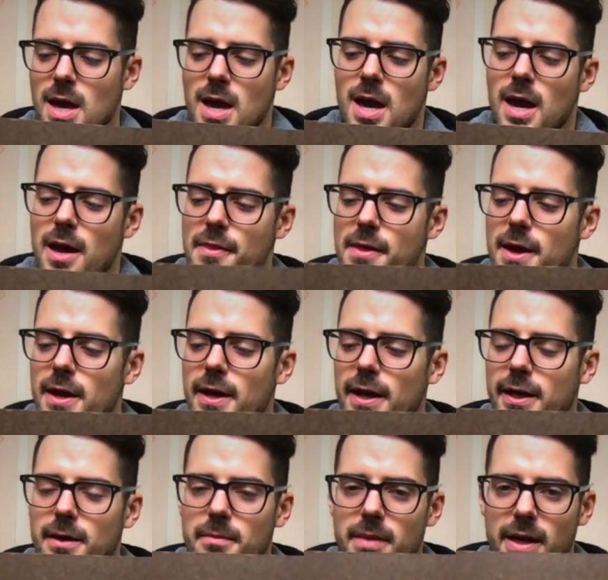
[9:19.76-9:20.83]
and then I
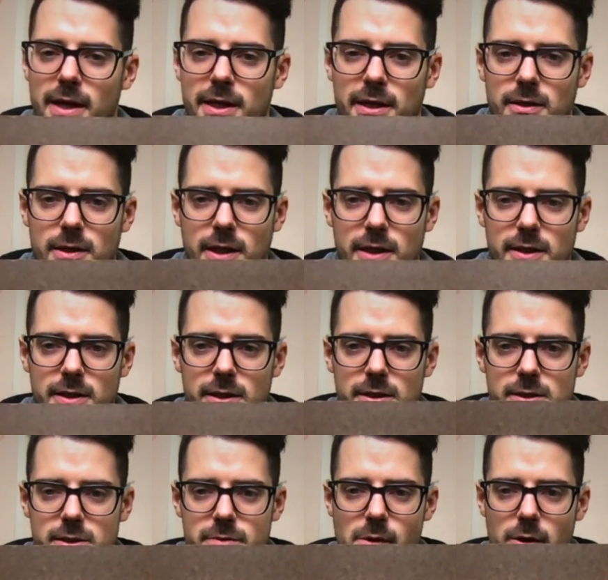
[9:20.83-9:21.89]
come back and I'll cut it
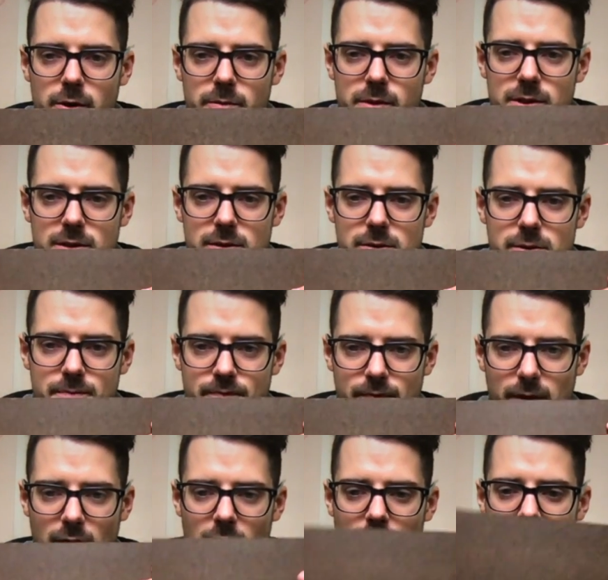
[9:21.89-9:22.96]
into smaller pieces,
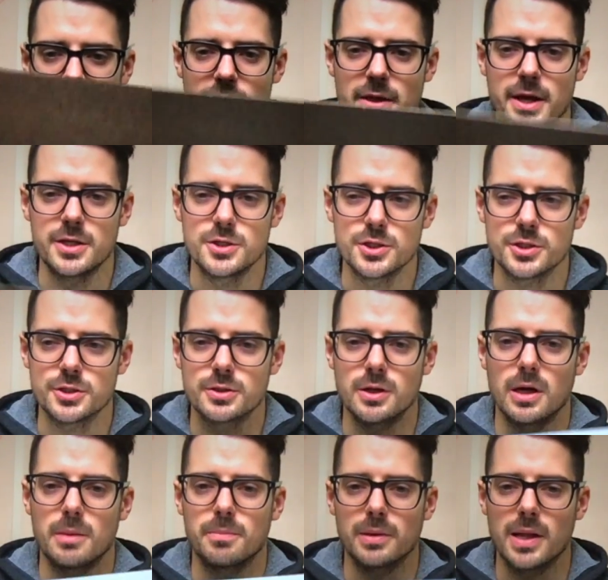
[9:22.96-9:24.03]
and then just
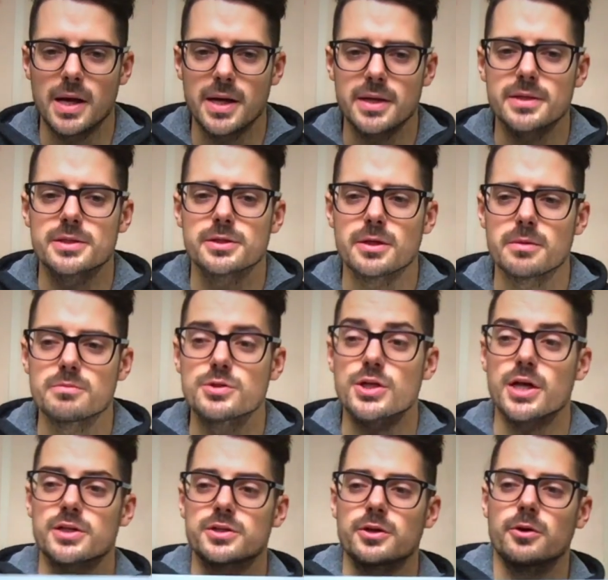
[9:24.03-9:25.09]
to apply some
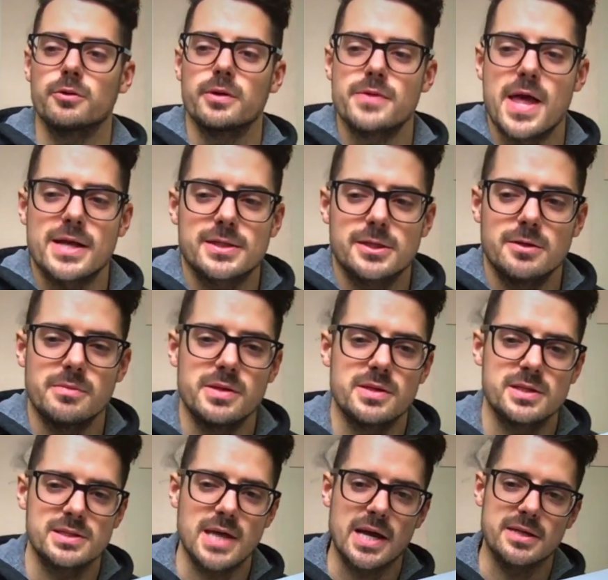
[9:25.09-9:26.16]
gesso, and that's going to be the
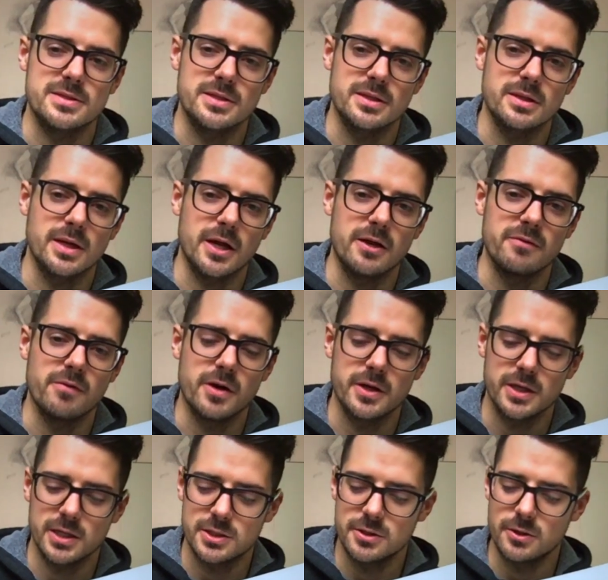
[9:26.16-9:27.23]
sizing kind of on it,
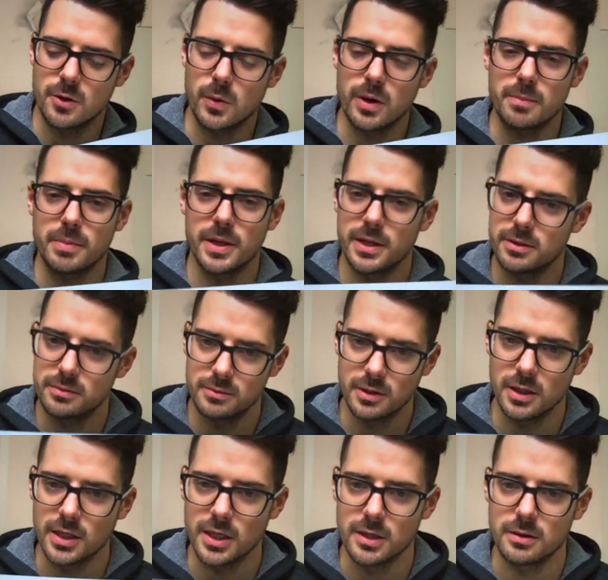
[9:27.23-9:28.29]
because you don't want to paint,
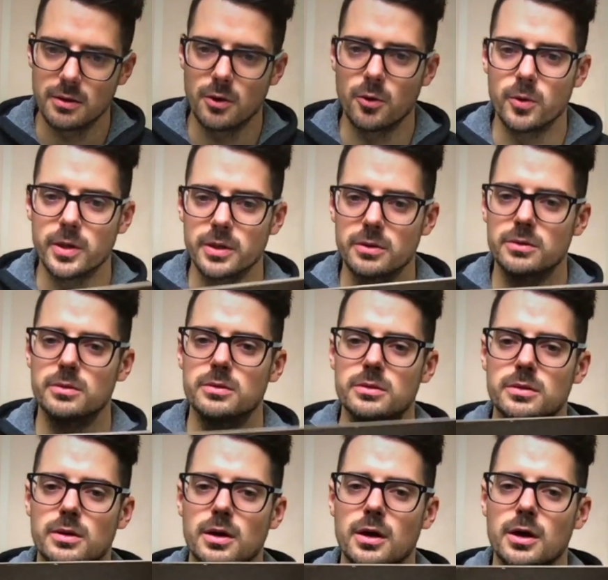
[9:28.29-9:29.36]
again, oil
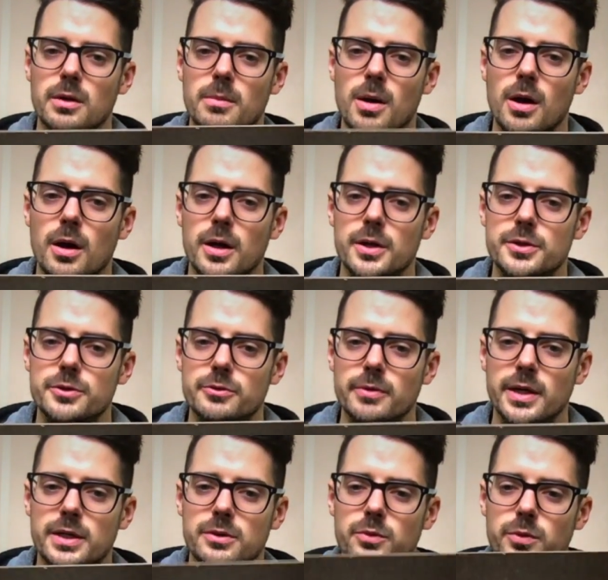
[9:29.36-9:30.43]
on
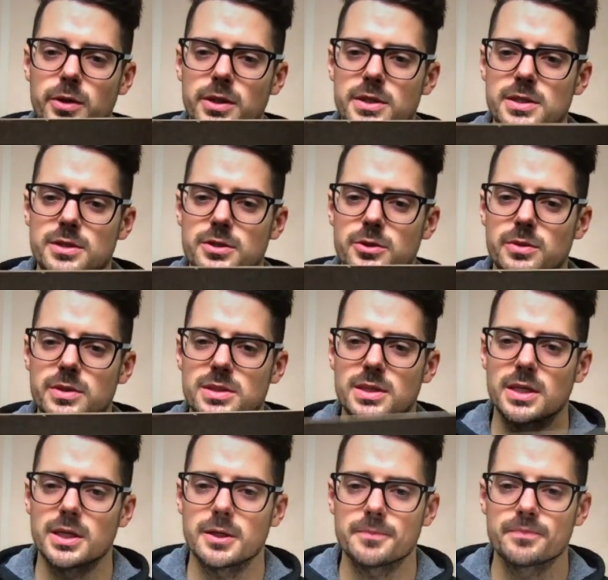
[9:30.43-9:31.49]
direct wood because it's too
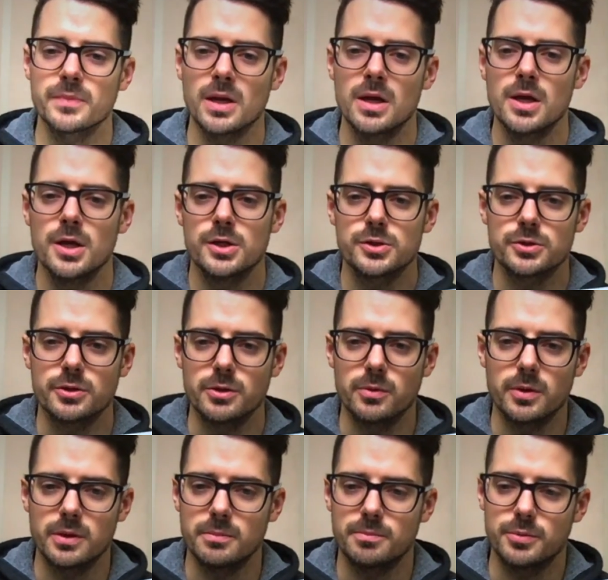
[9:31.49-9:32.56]
acidic. So you
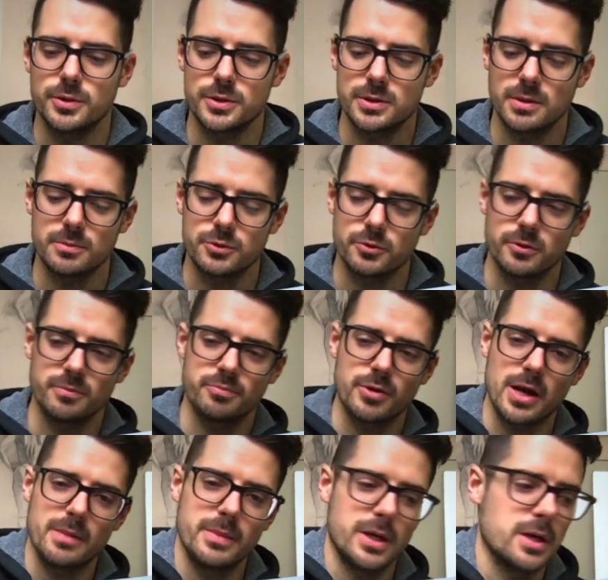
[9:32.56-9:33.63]
want to put some sort of
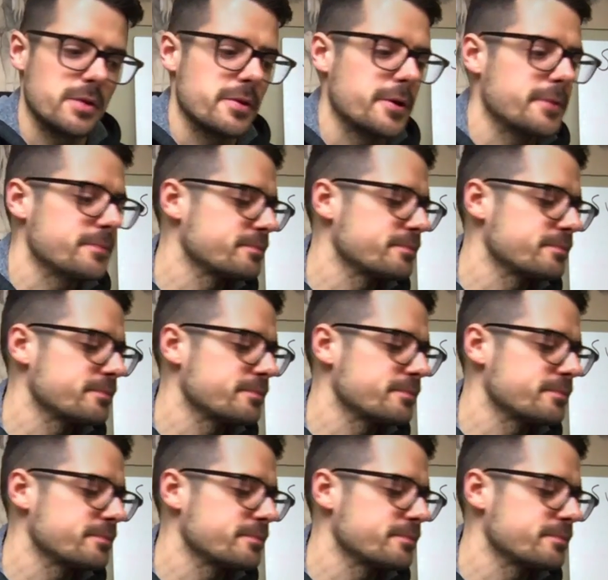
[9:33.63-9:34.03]
priming on there.